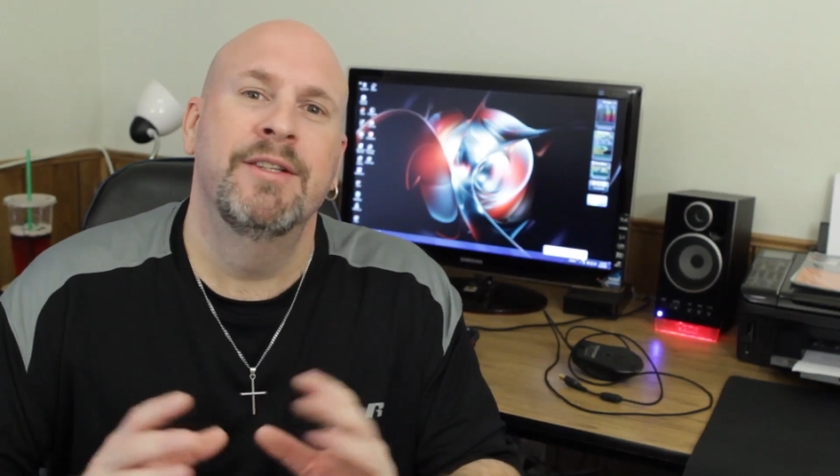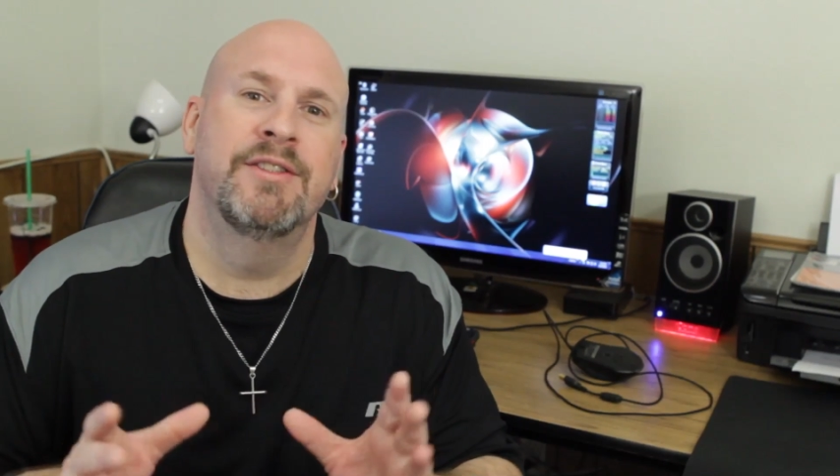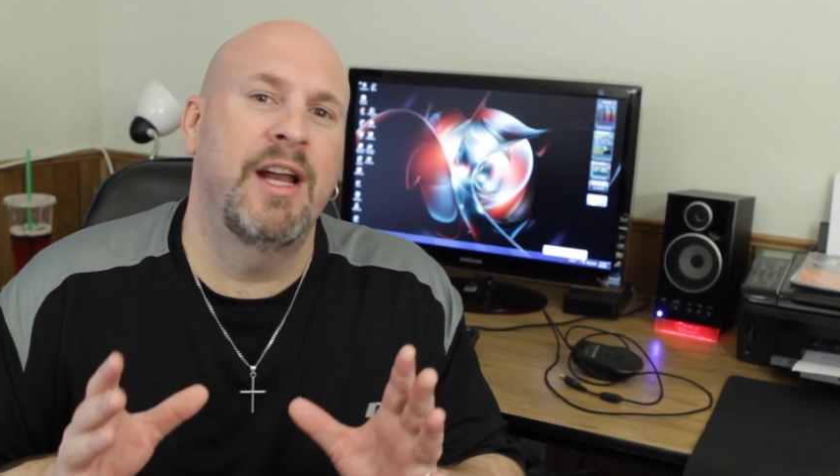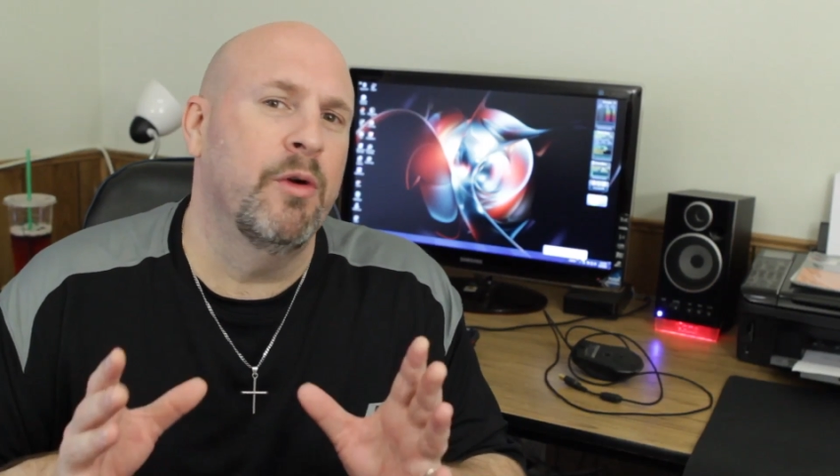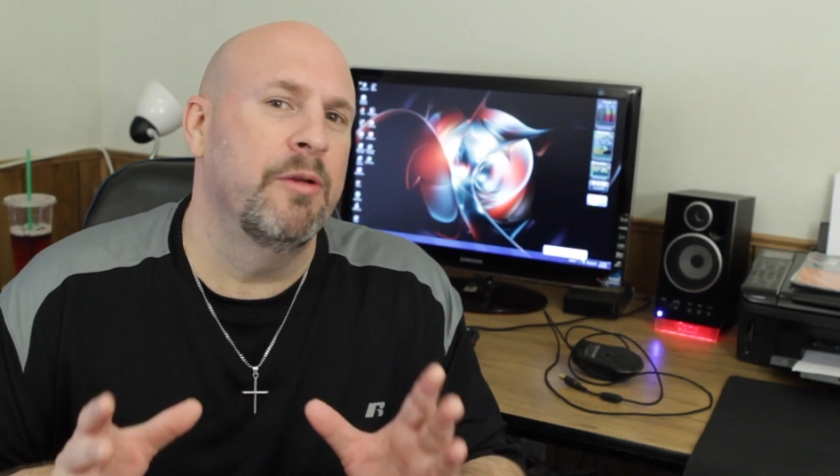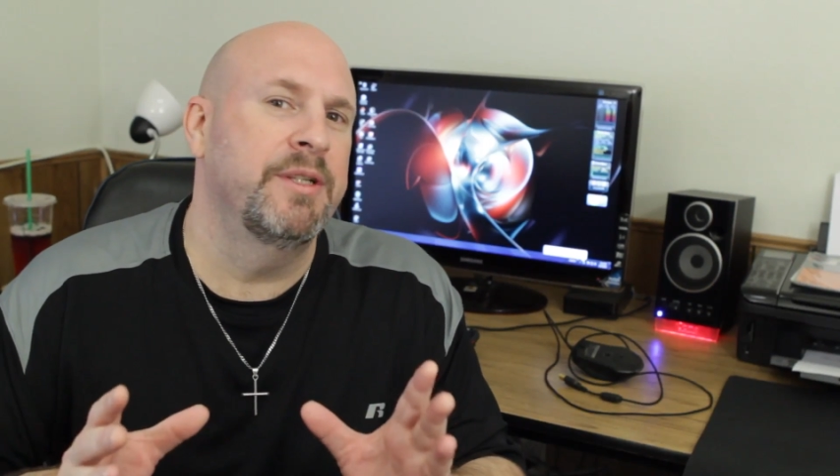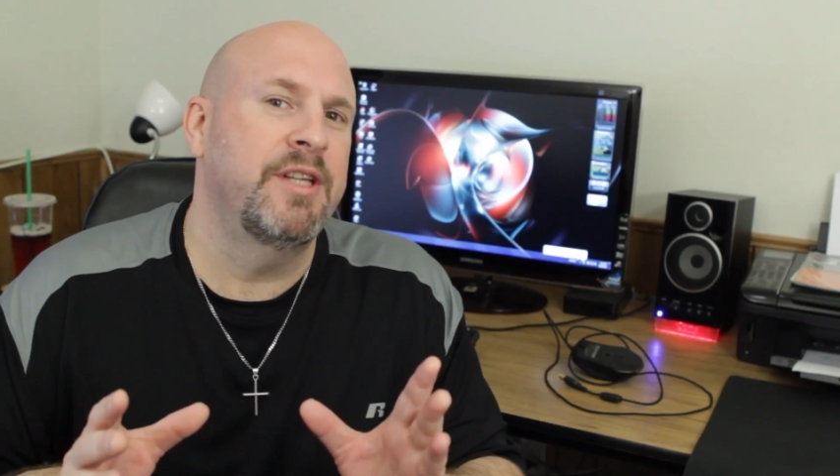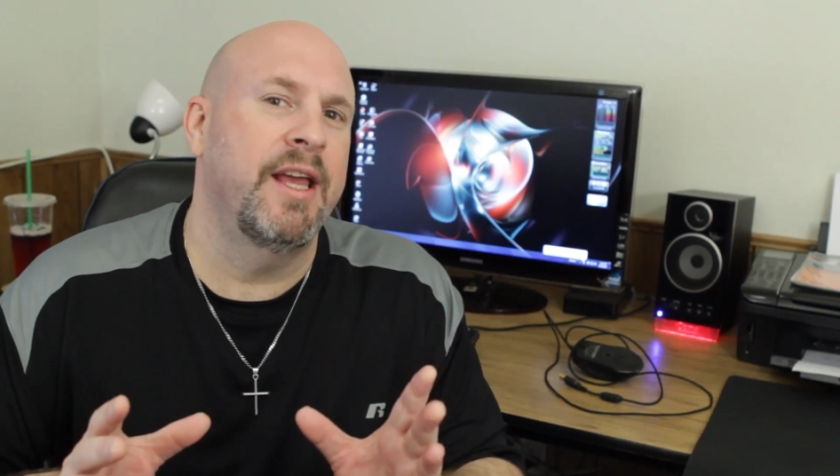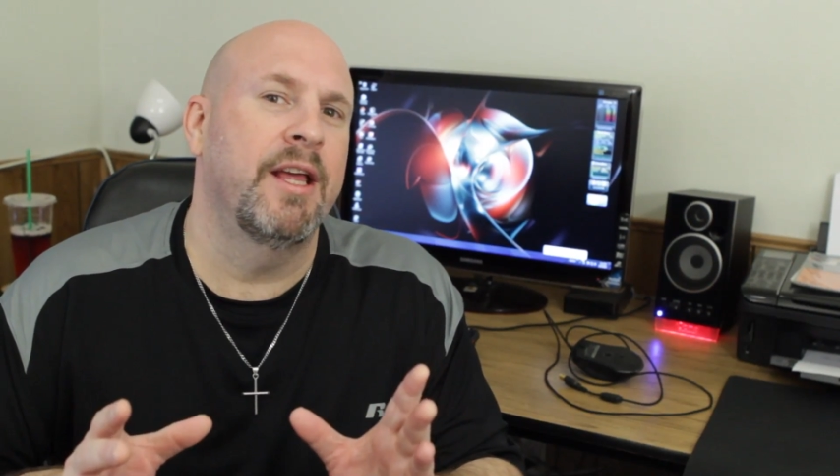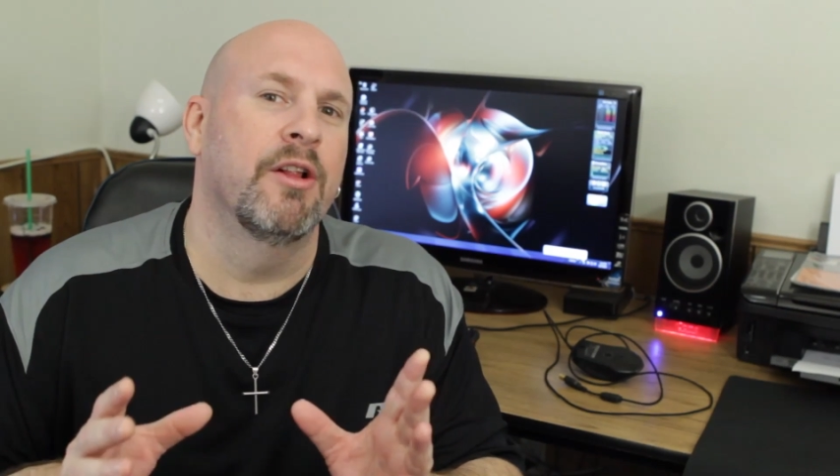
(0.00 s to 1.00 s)
Today we're going to be
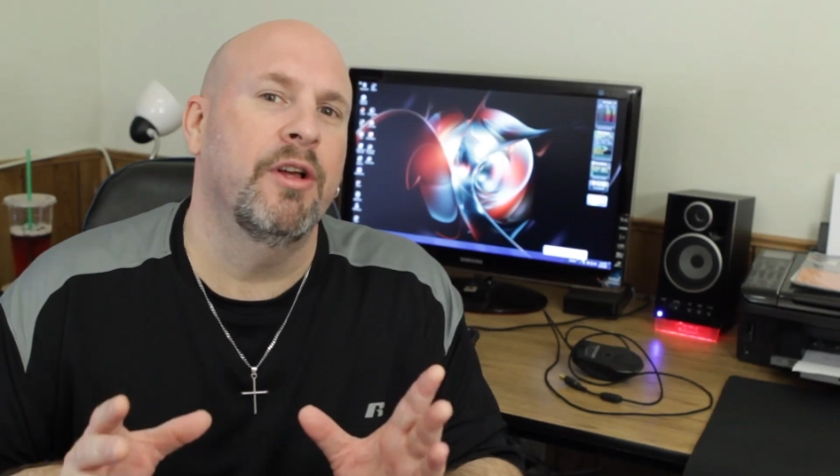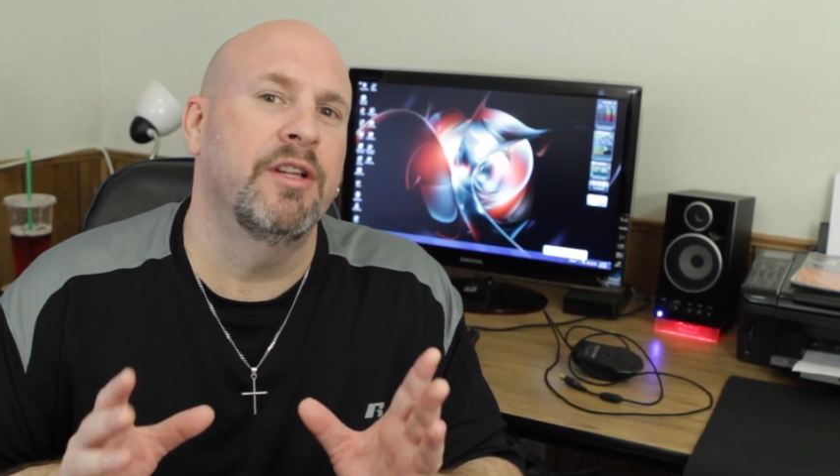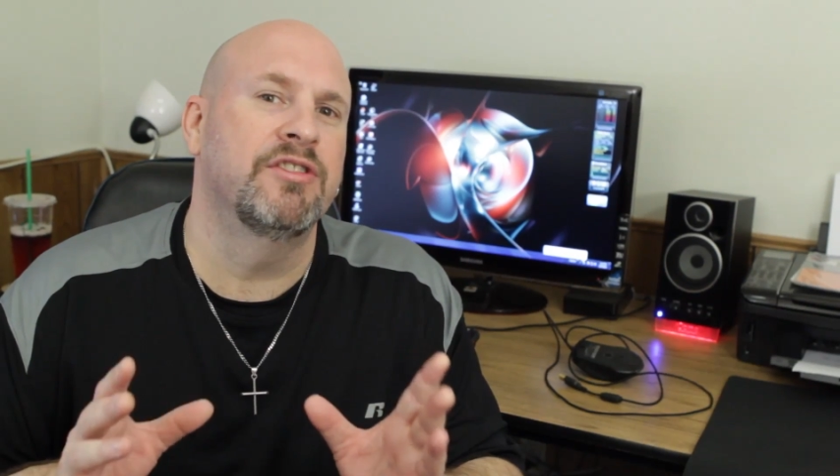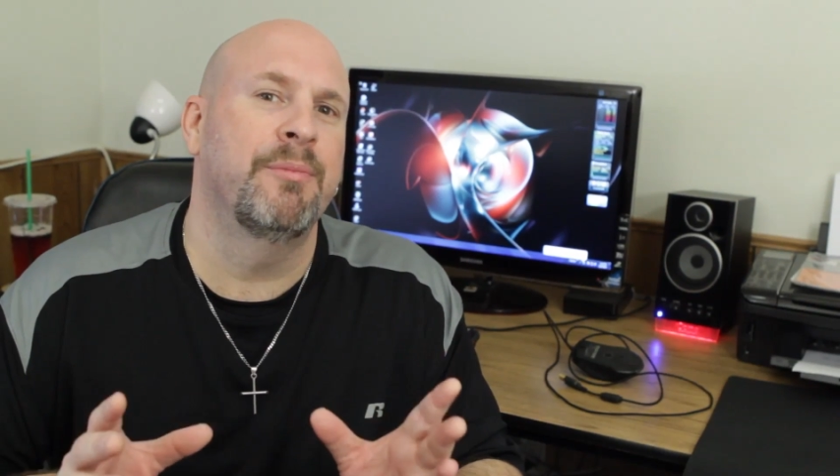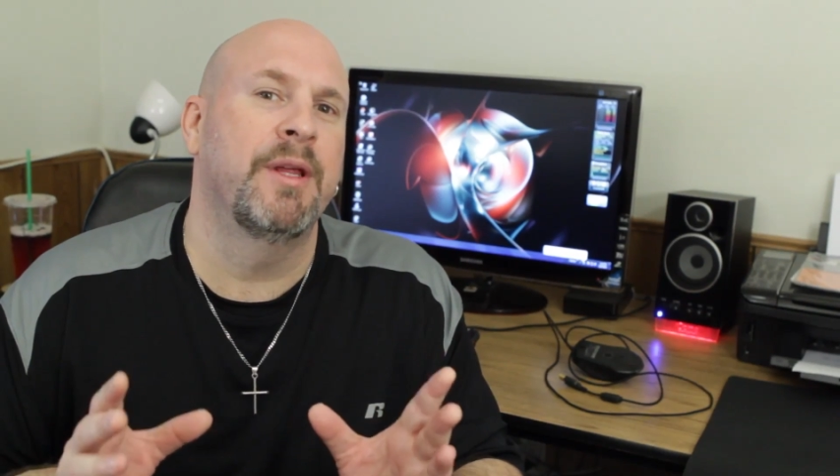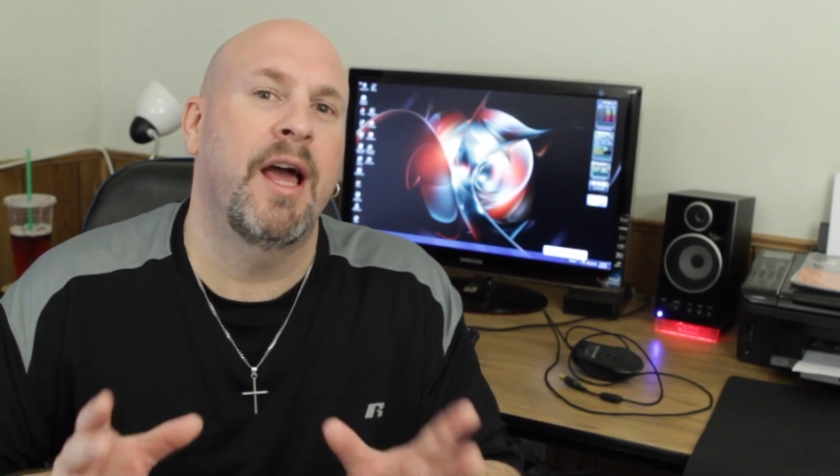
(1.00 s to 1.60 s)
taking a look at something